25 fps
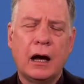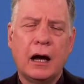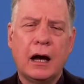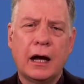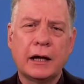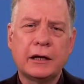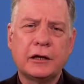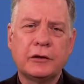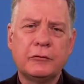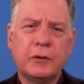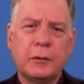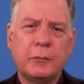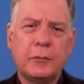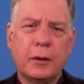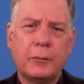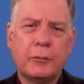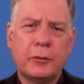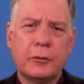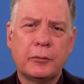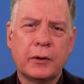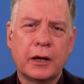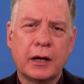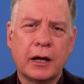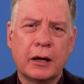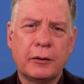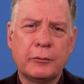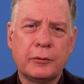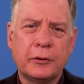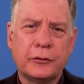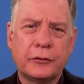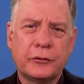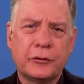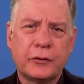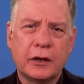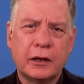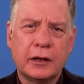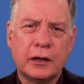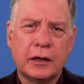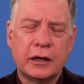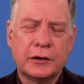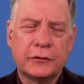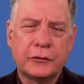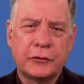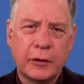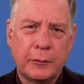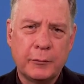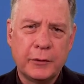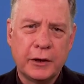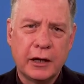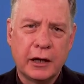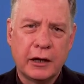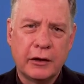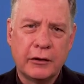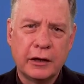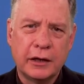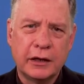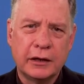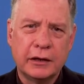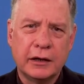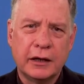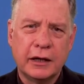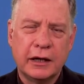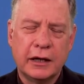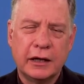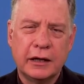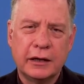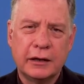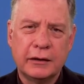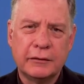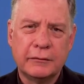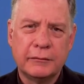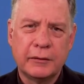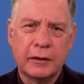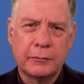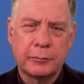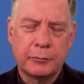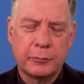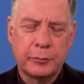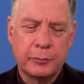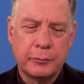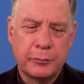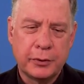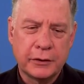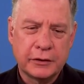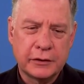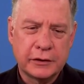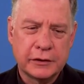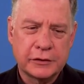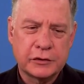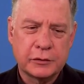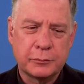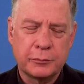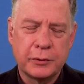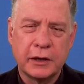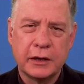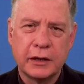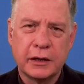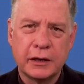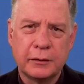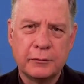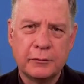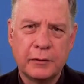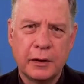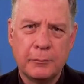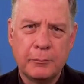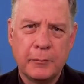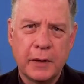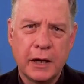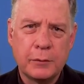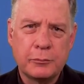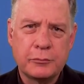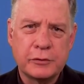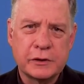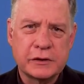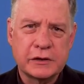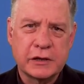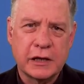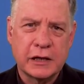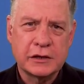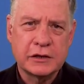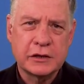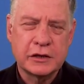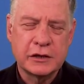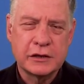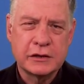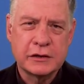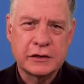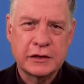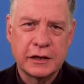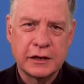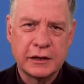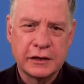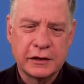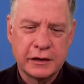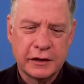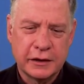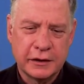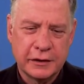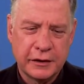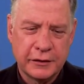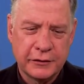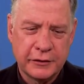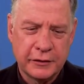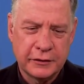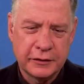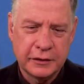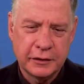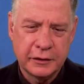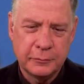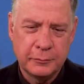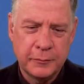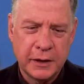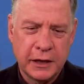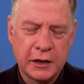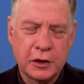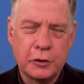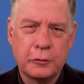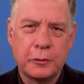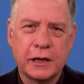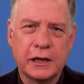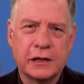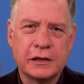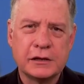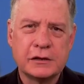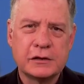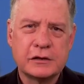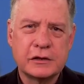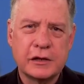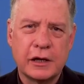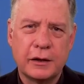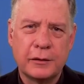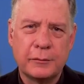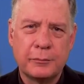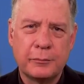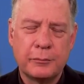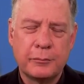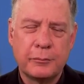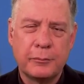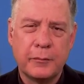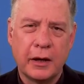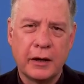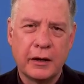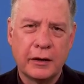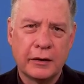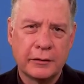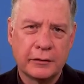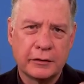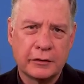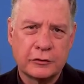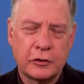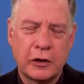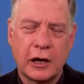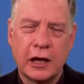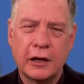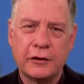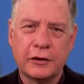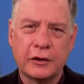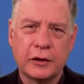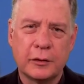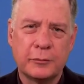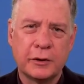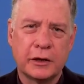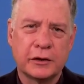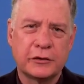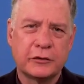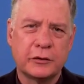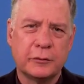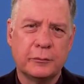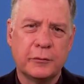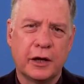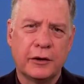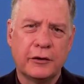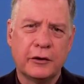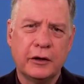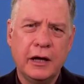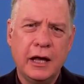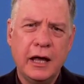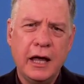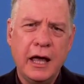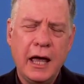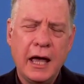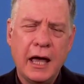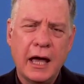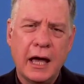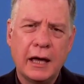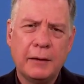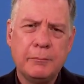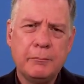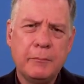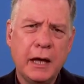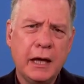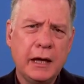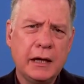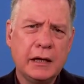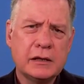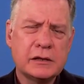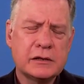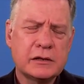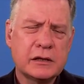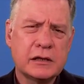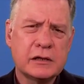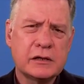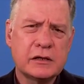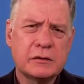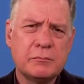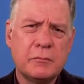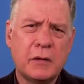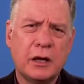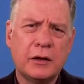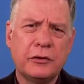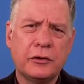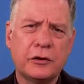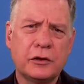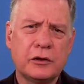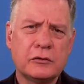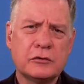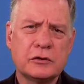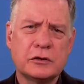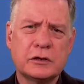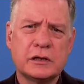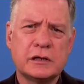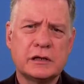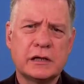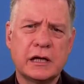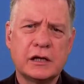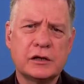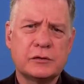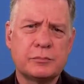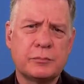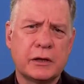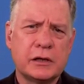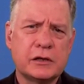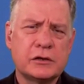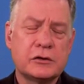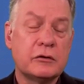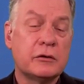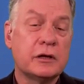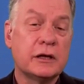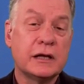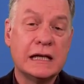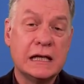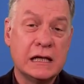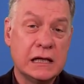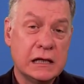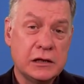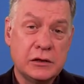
I can remember when I was a seminarian participating in May processions and the little May Queens crowning the Blessed Mother. And May is a month that usually takes place during the